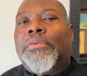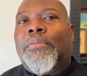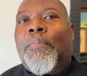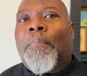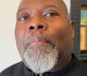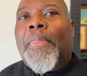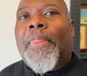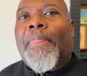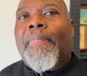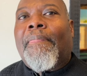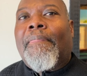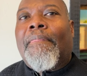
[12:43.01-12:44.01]
All right,
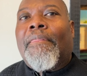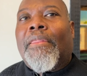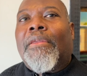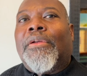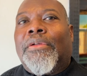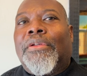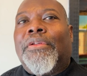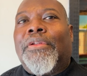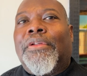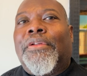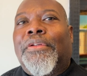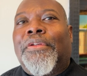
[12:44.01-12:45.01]
as long as there's a
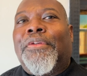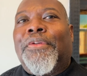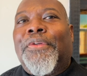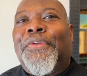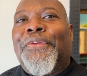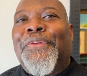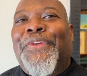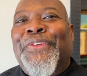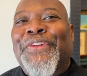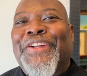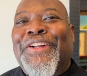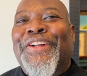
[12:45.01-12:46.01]
Ron Washington
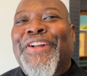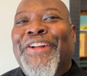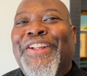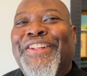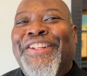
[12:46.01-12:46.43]
painting,